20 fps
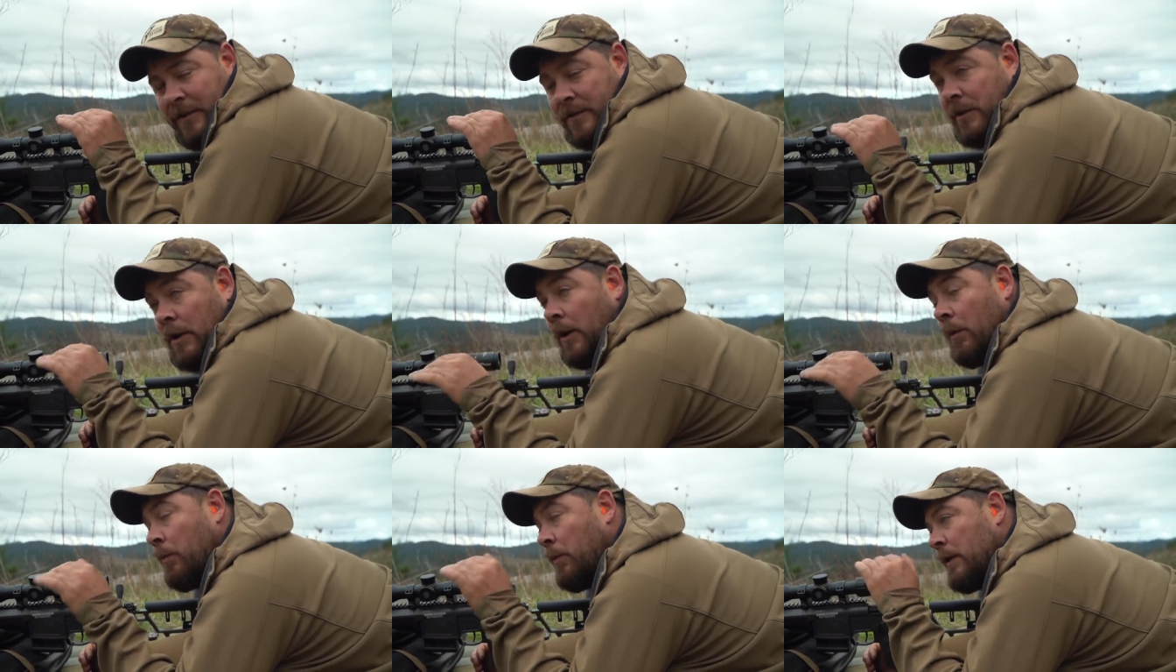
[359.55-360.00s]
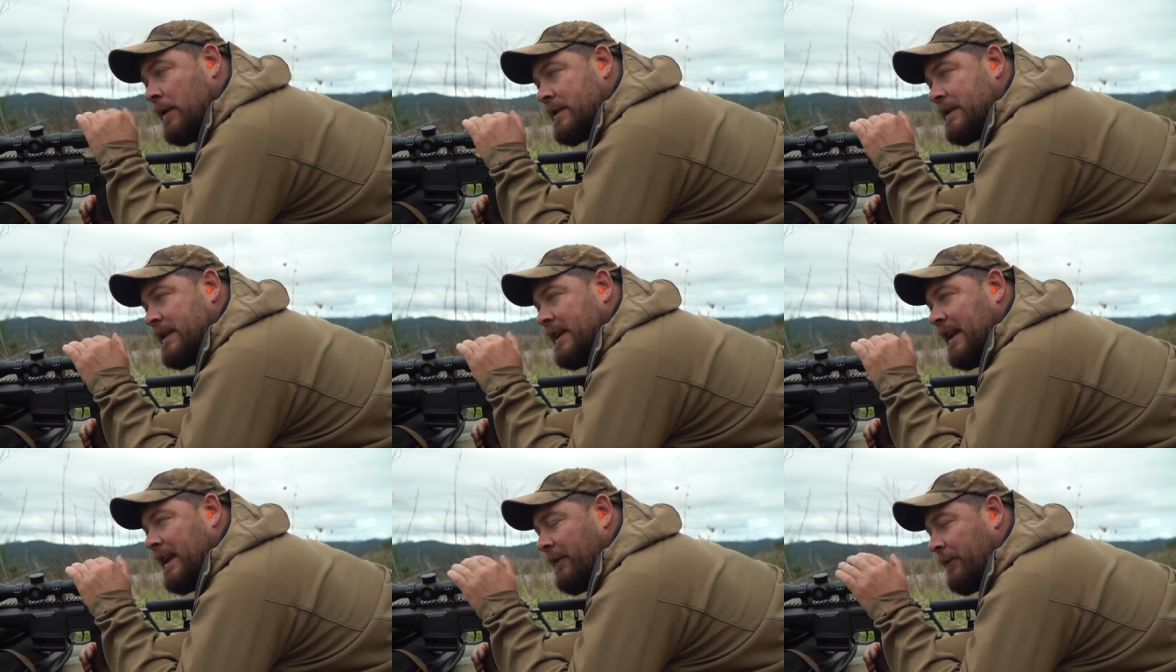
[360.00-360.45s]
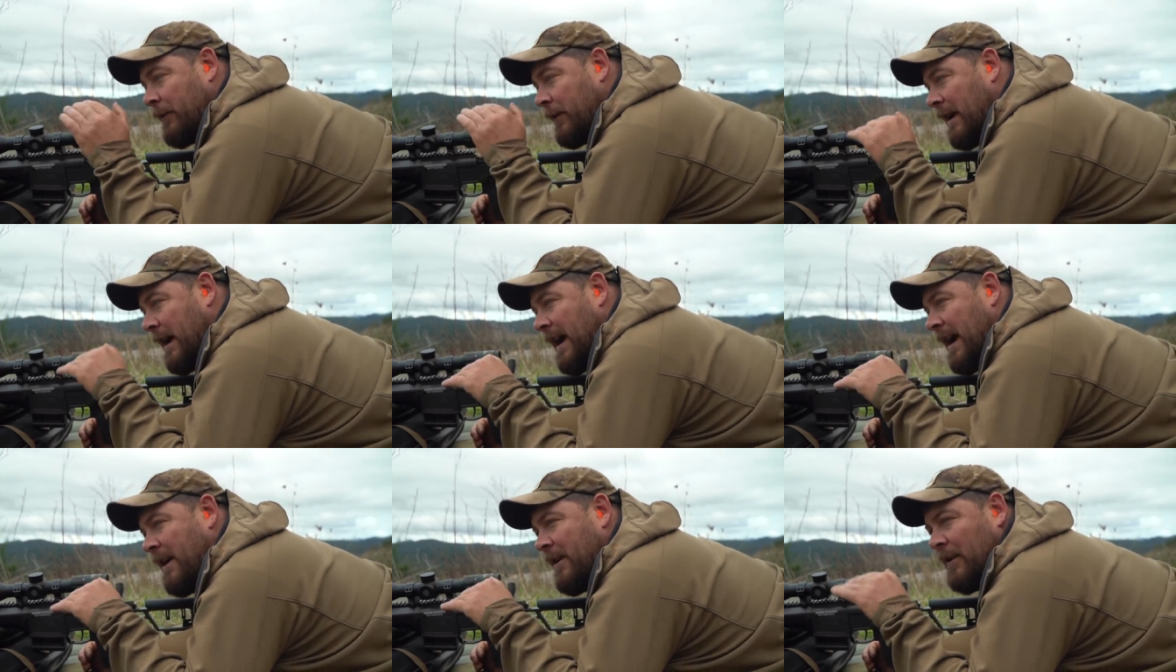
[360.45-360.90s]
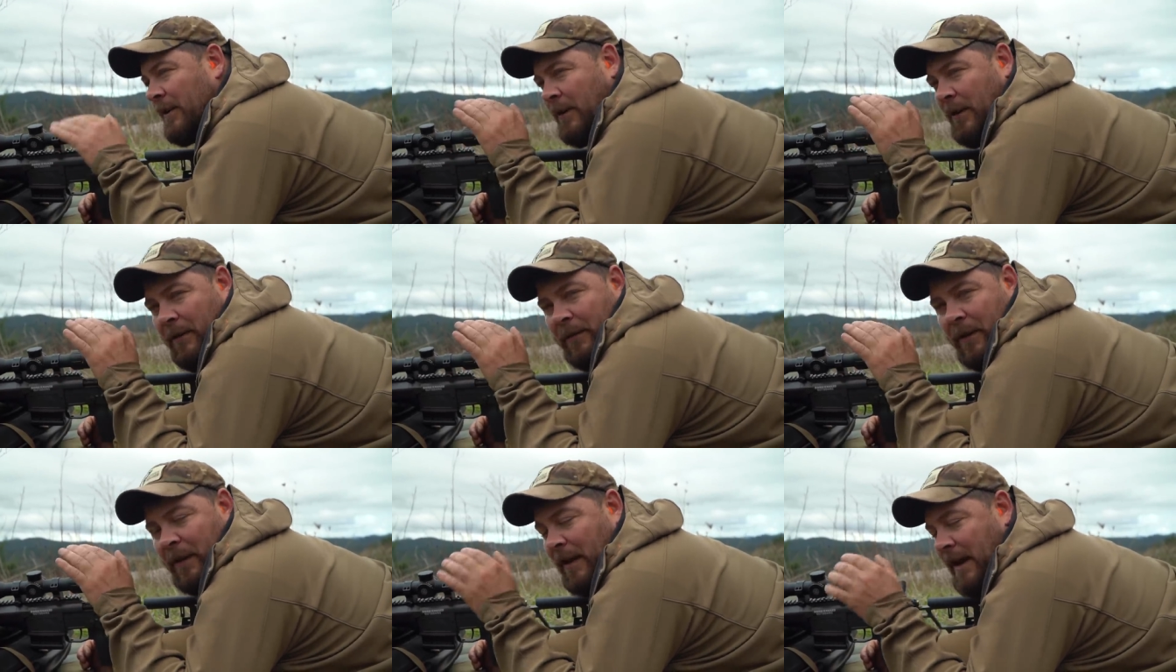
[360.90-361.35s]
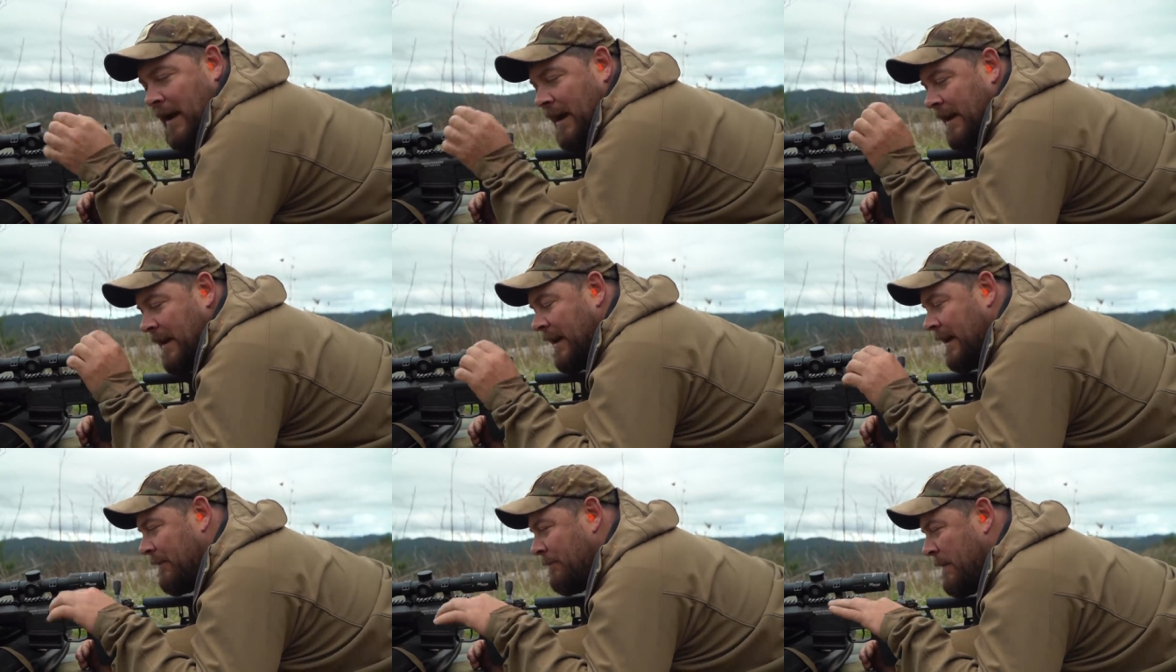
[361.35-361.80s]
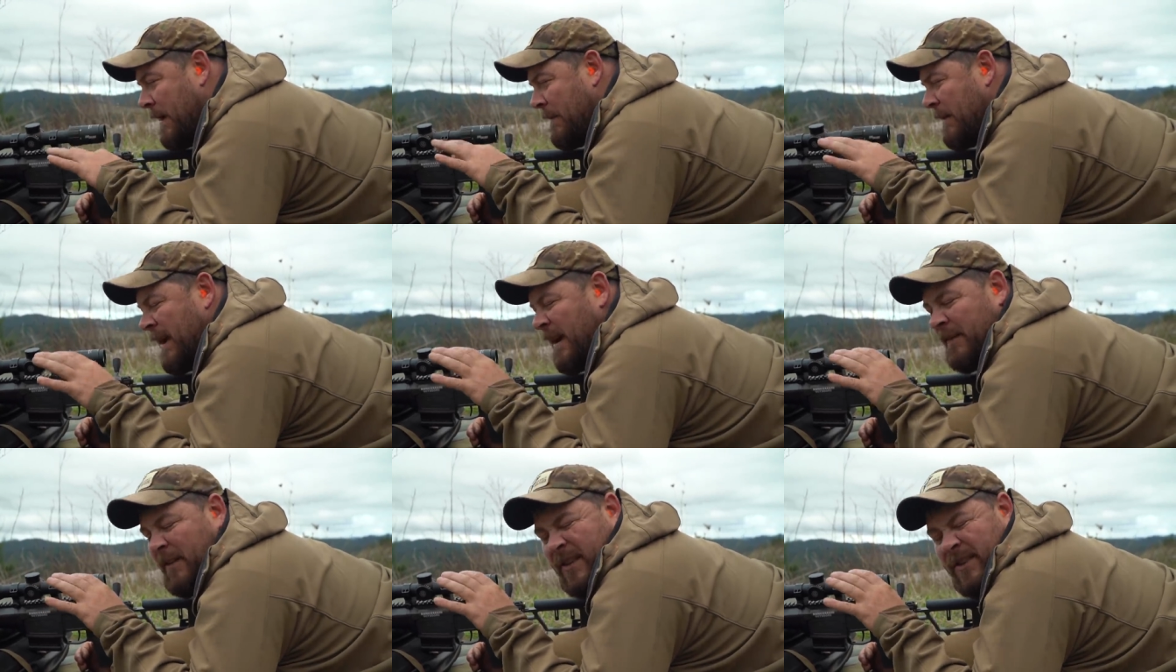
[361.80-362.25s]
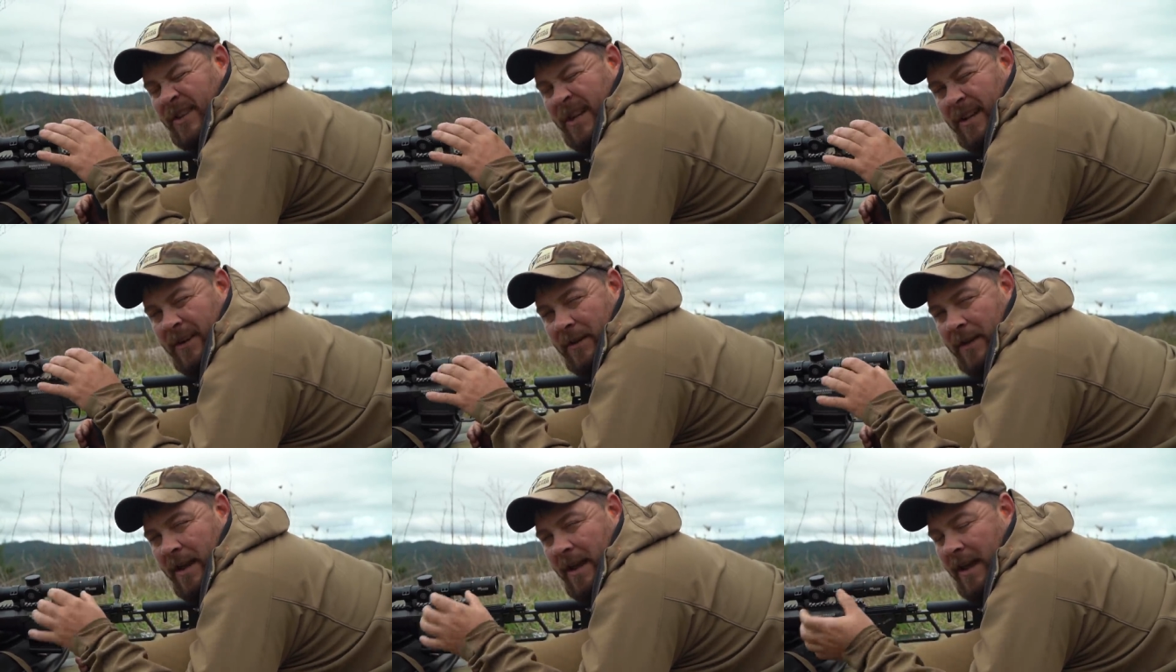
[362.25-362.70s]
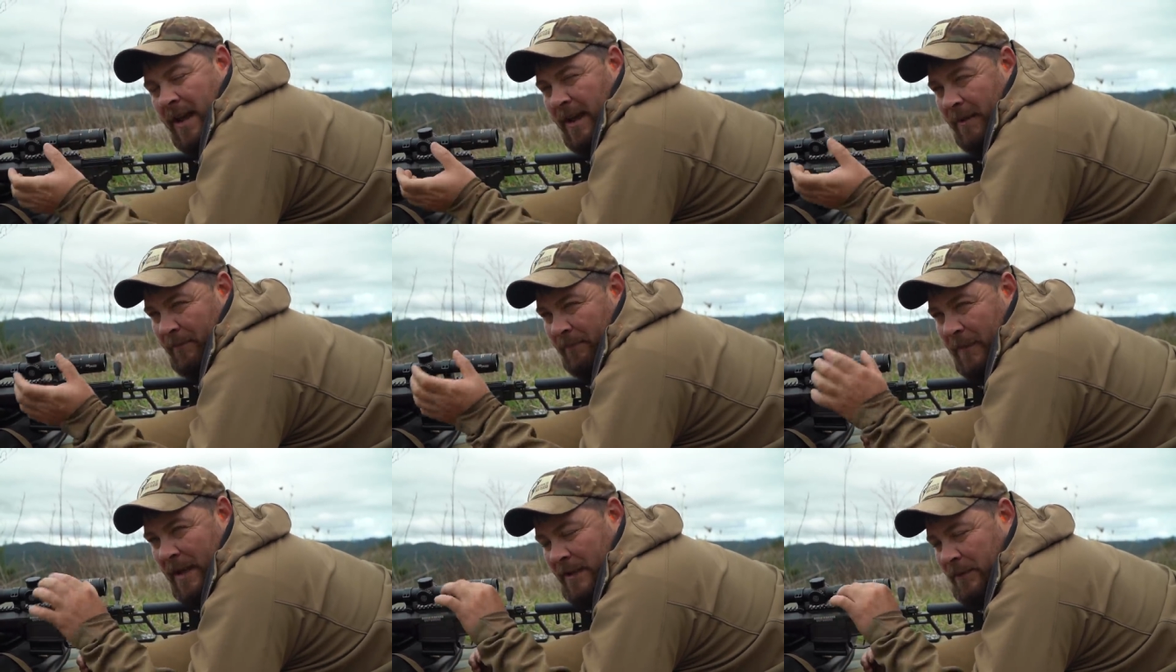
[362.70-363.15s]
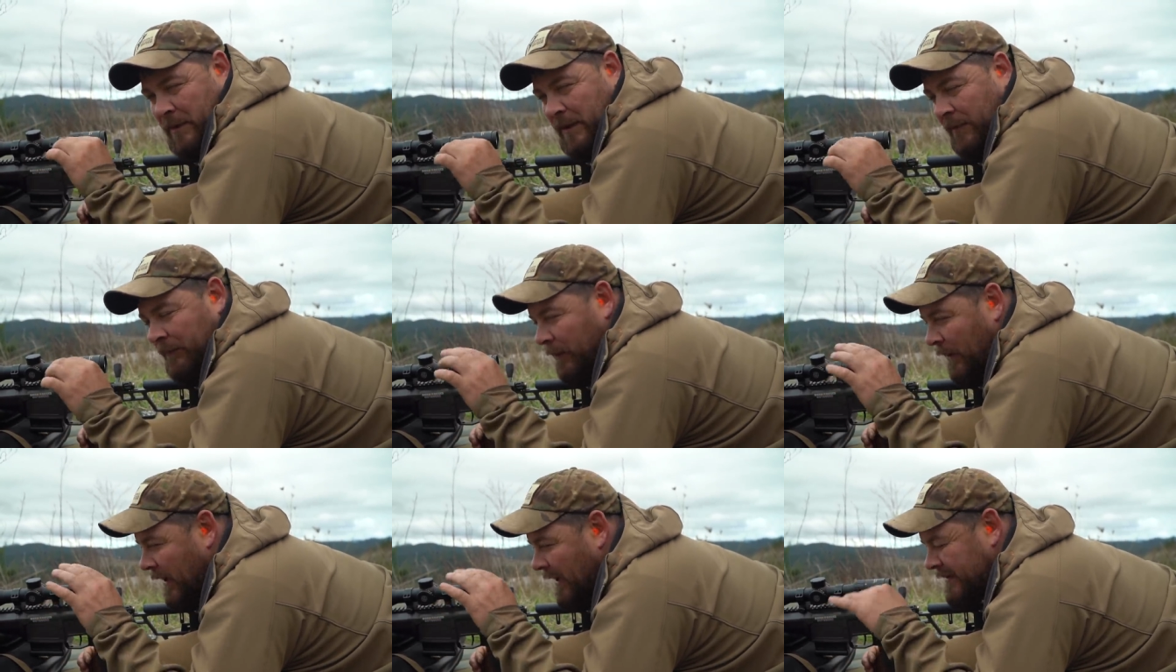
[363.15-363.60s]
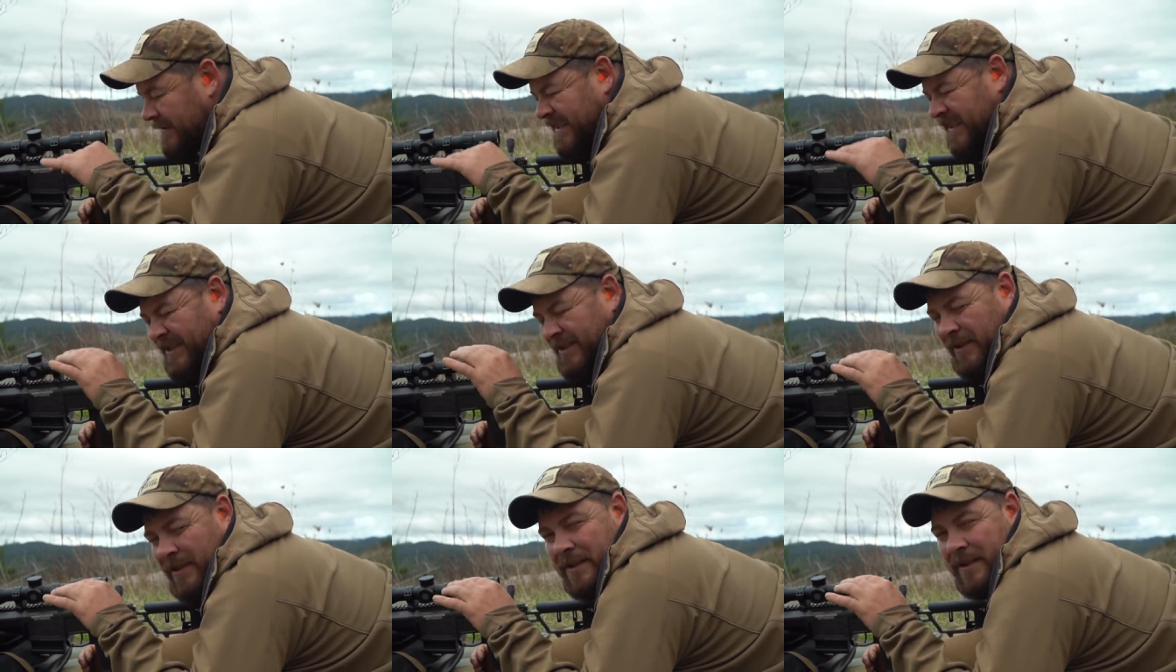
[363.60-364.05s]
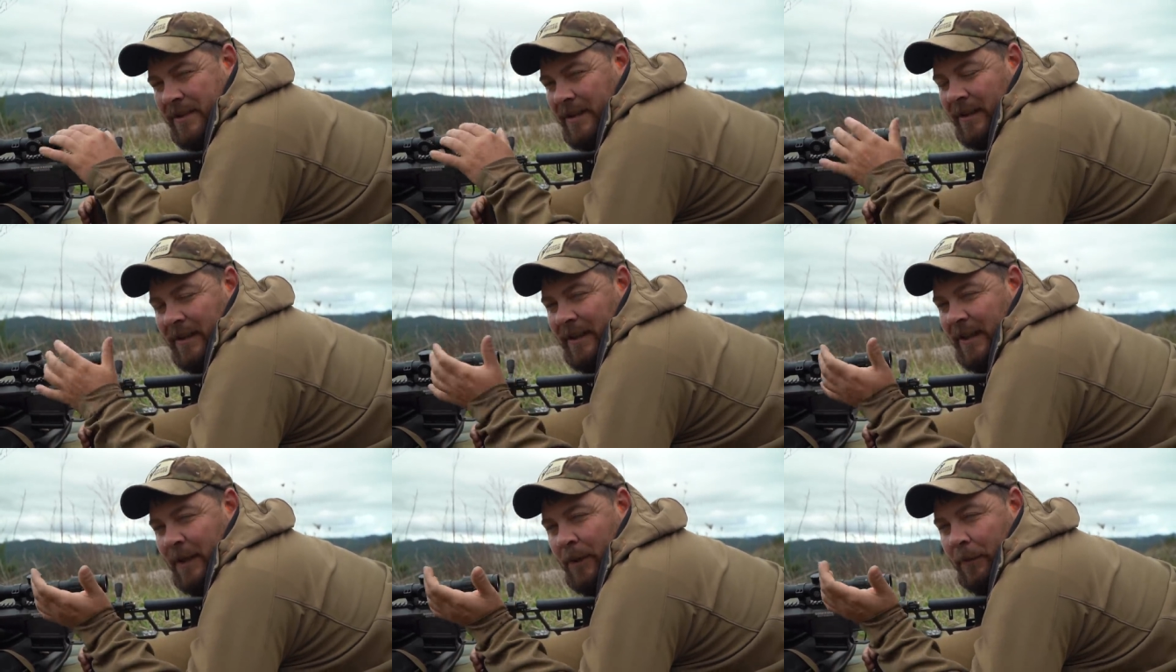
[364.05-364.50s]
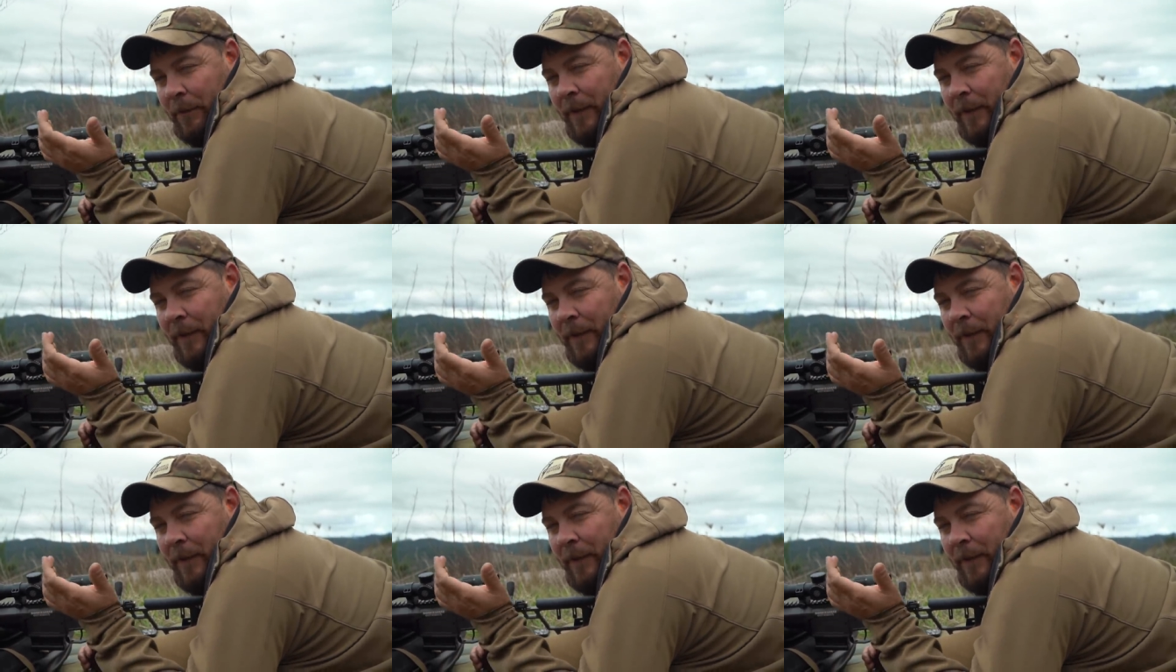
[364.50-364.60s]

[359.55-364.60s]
So we'll see if we're high or low of the line and maybe have to check, mess with the velocity just a little